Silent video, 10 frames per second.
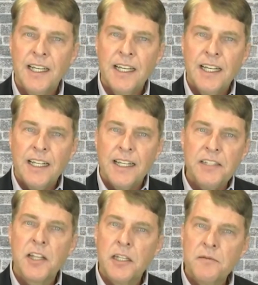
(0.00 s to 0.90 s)
These
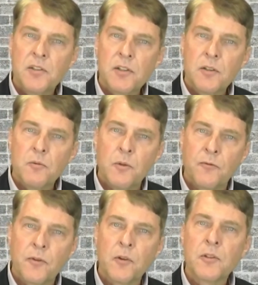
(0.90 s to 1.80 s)
incentives will
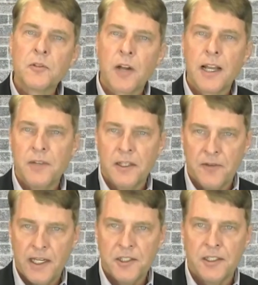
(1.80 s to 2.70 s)
further drive
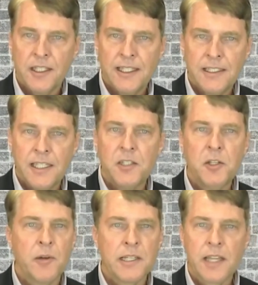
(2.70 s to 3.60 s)
innovation in
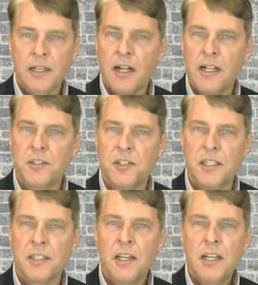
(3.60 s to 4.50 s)
CCUS
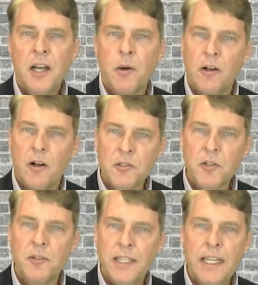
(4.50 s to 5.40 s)
technologies while also
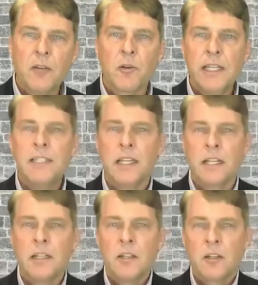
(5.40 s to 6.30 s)
decreasing
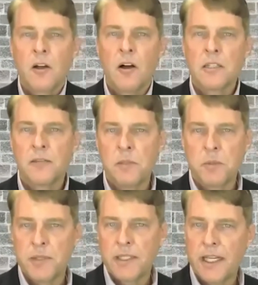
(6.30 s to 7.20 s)
the cost of
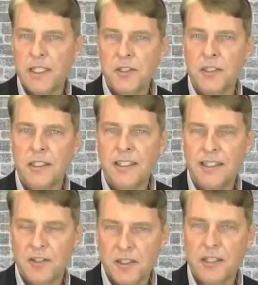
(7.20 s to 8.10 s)
implementation in
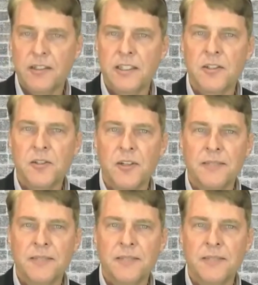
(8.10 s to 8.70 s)
the steel industry.